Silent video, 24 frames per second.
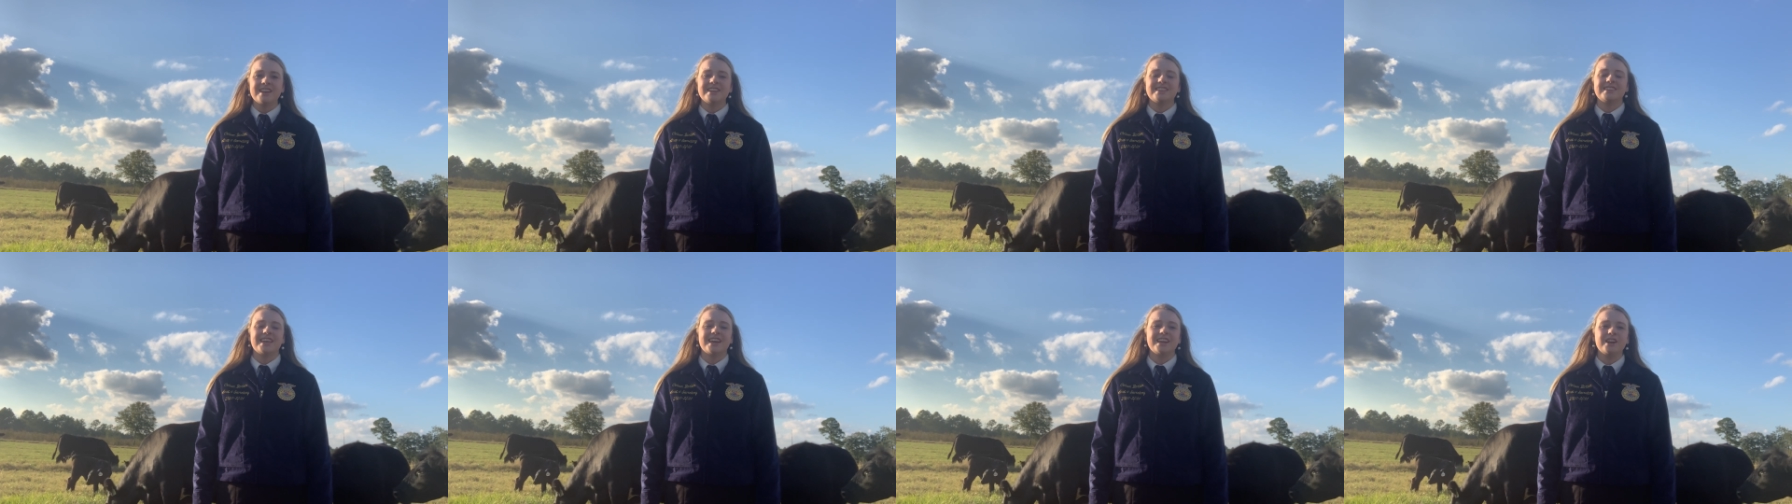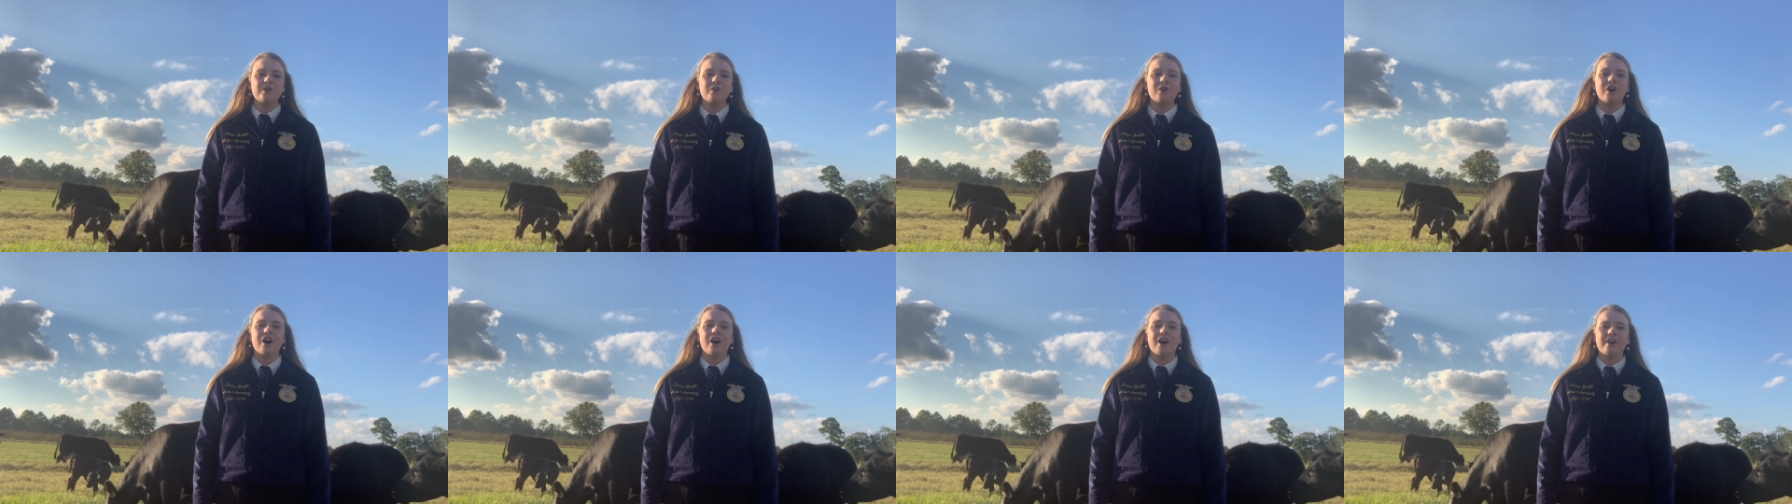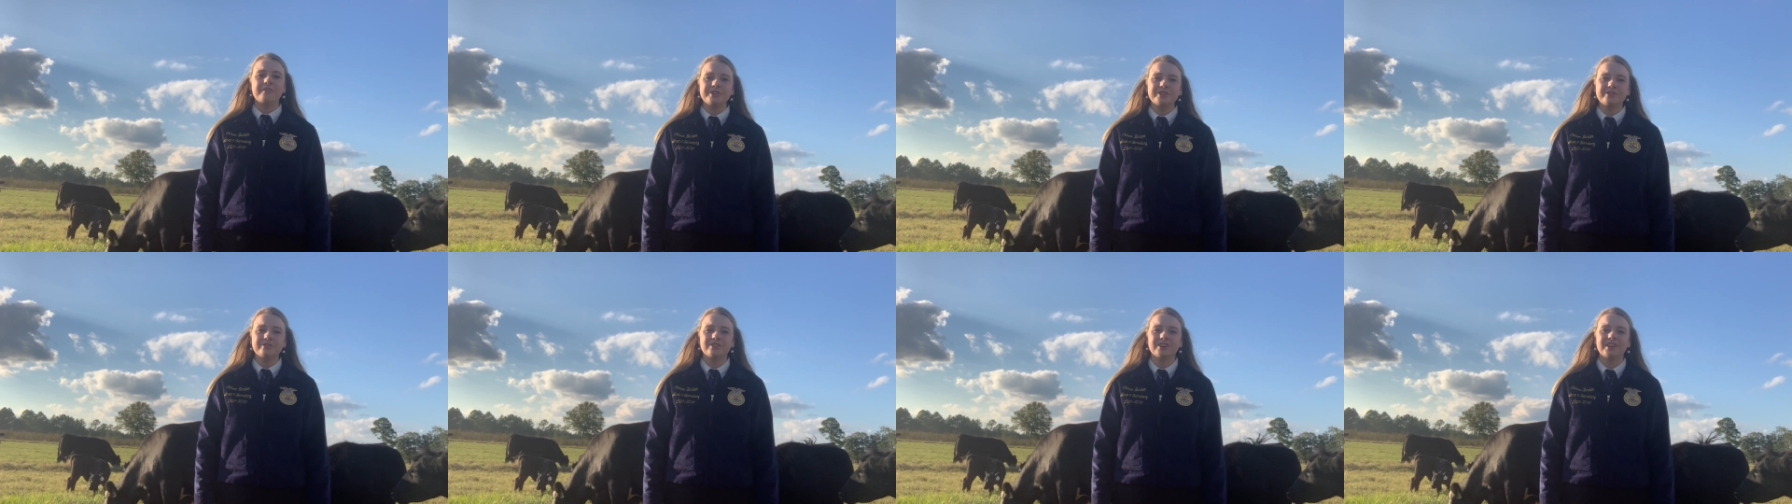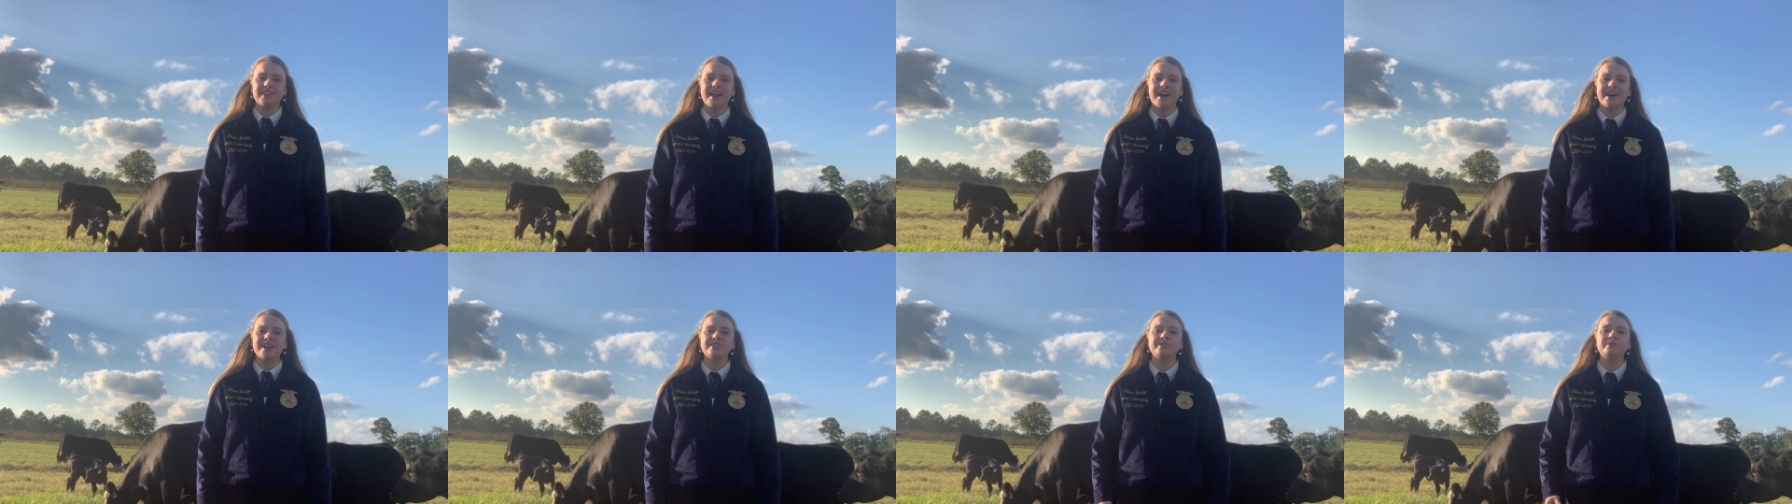they don't often
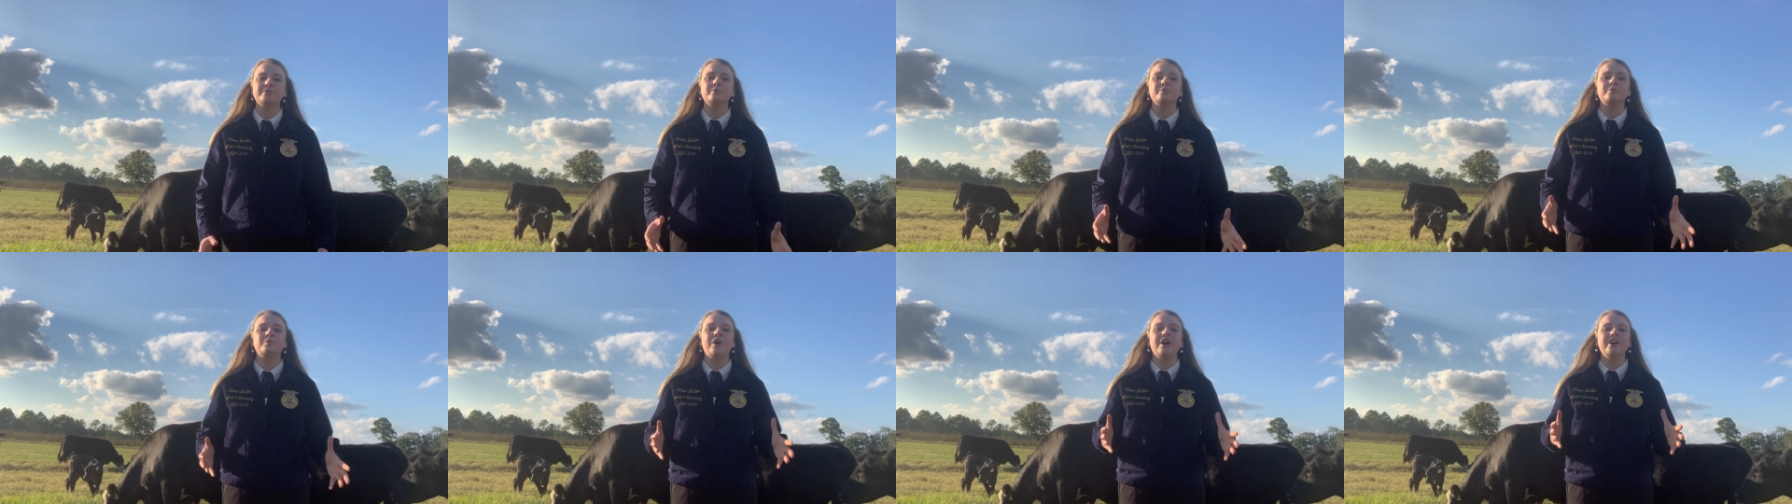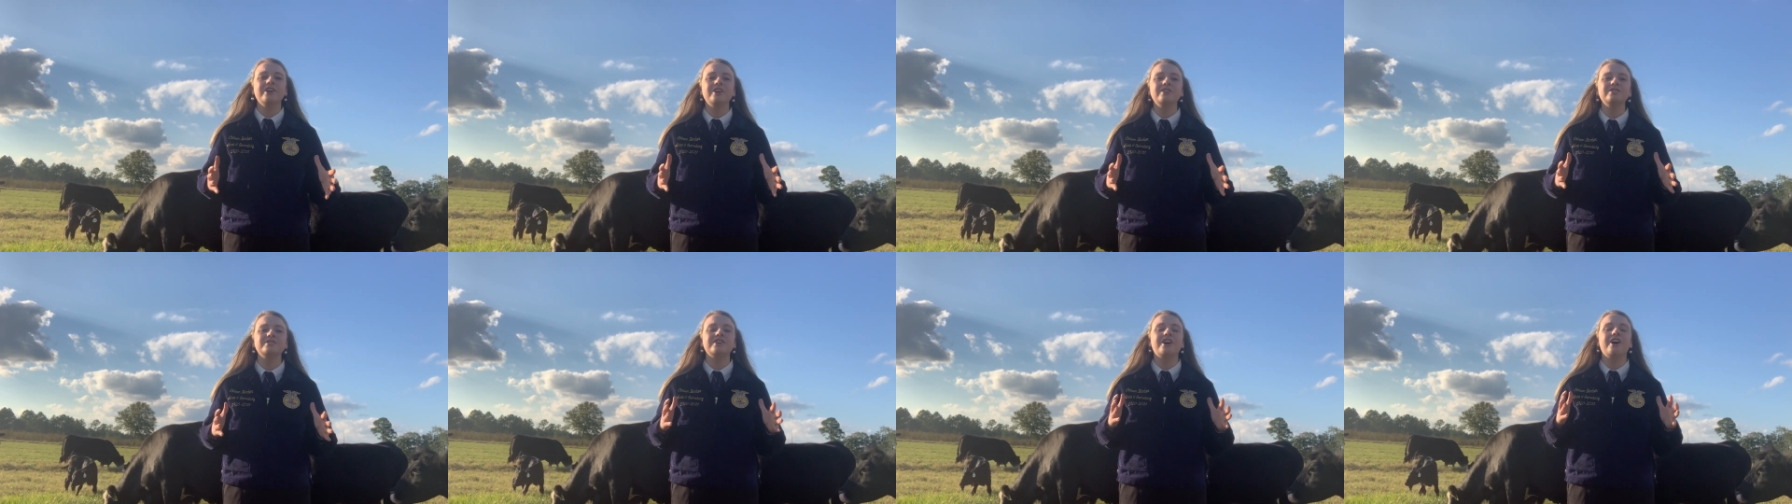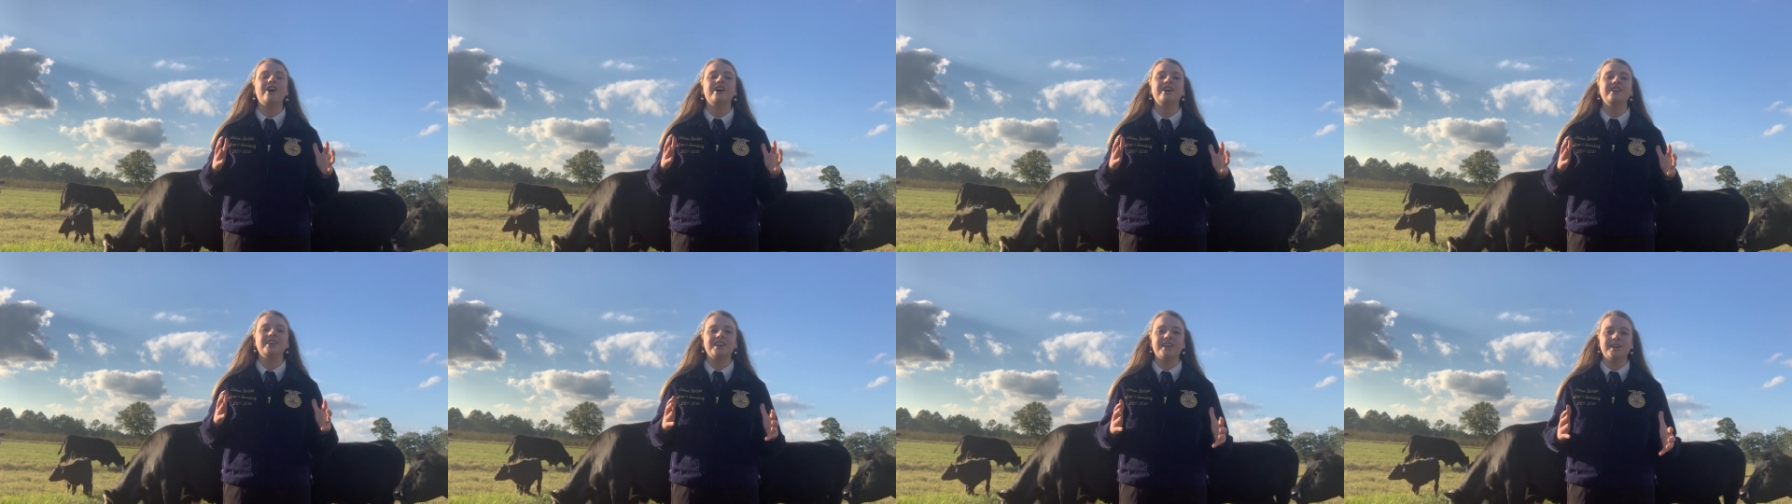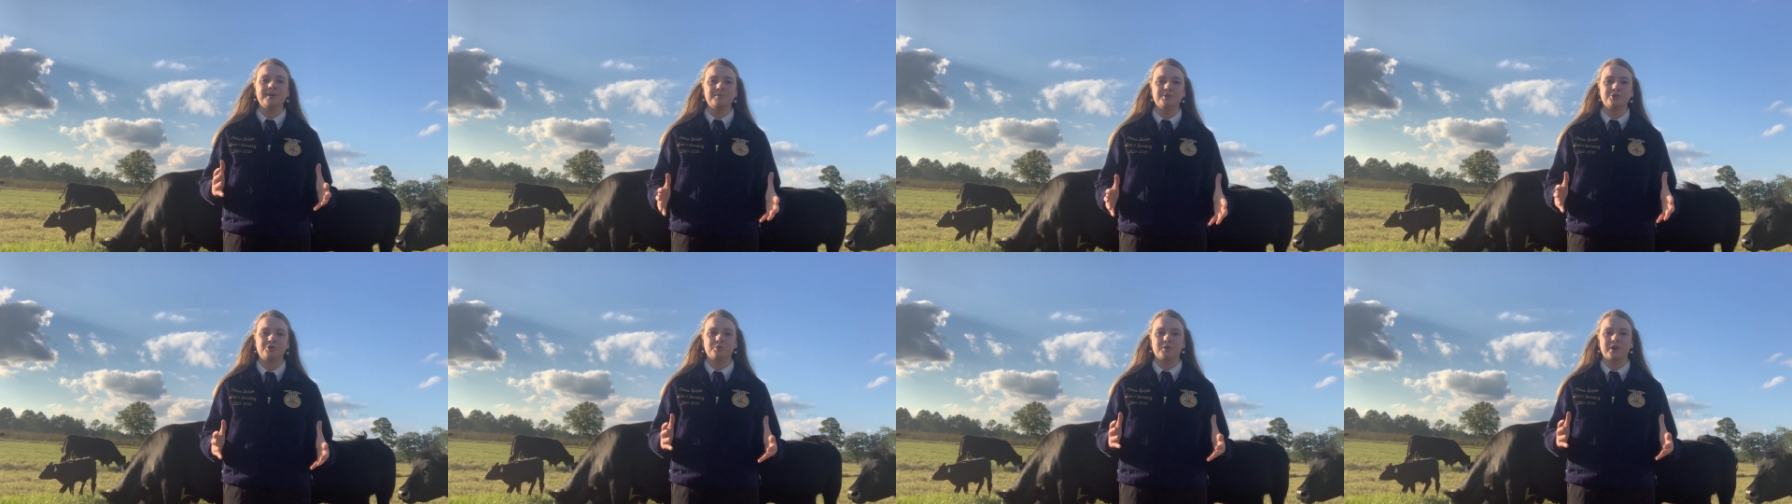realize what goes on
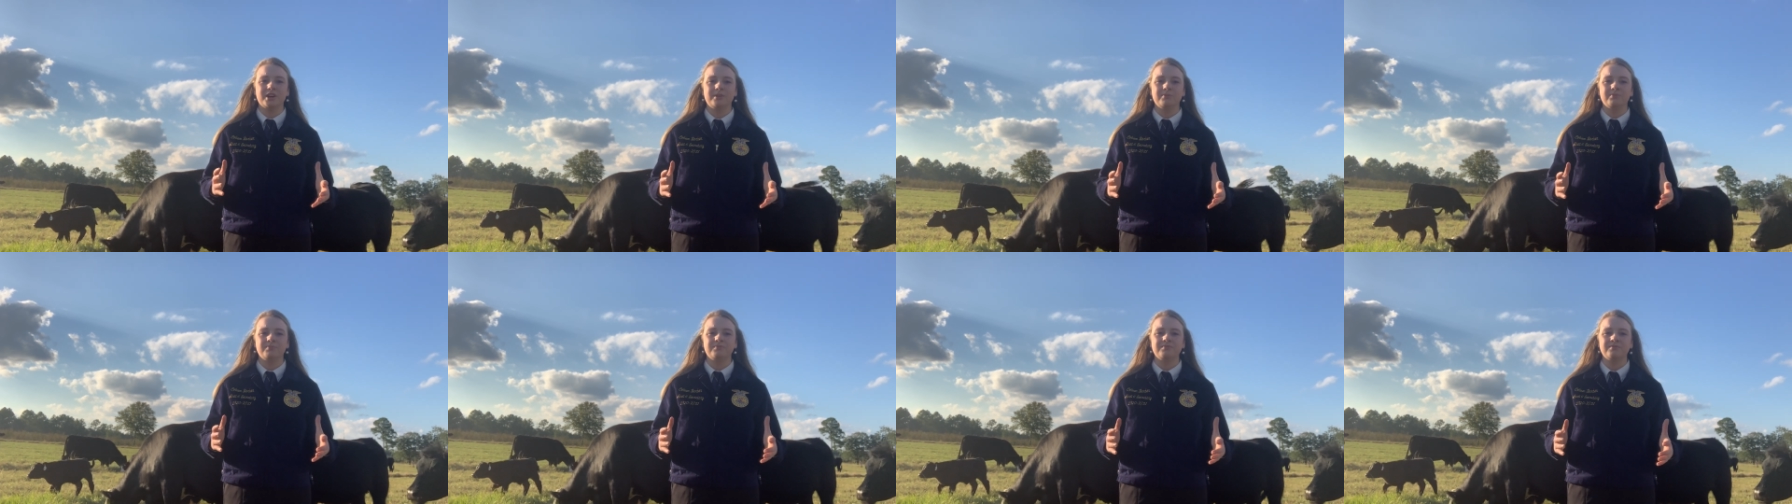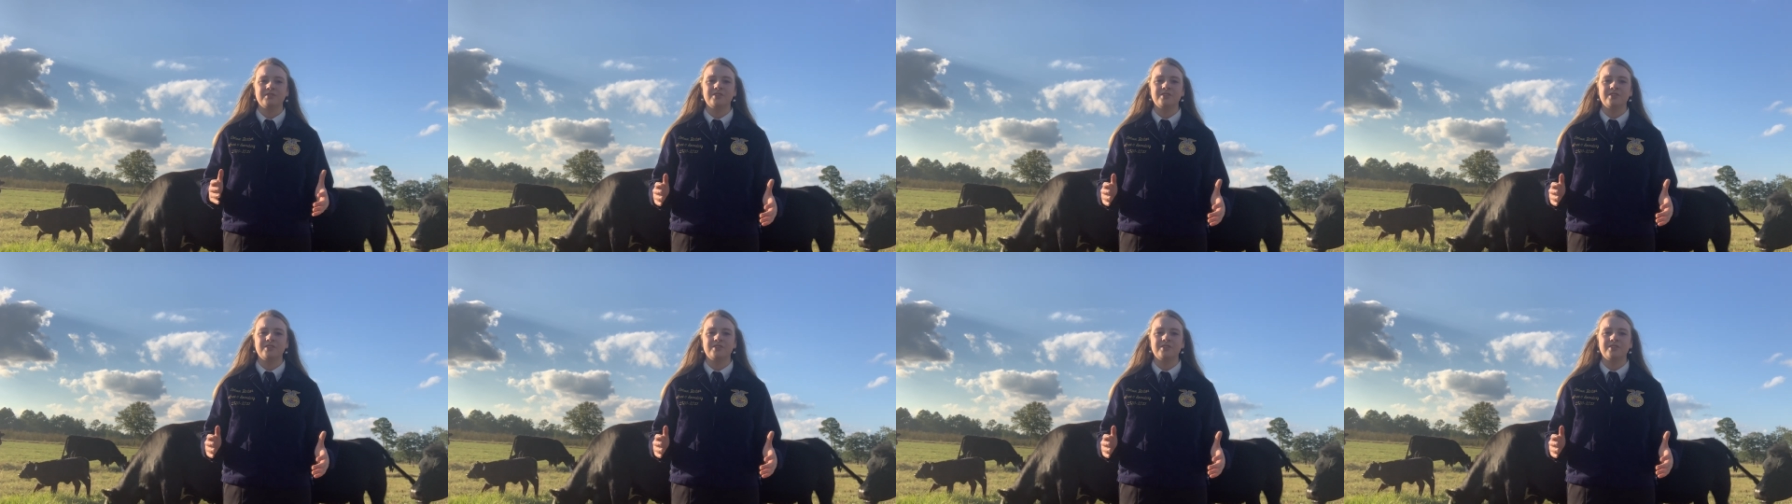in between,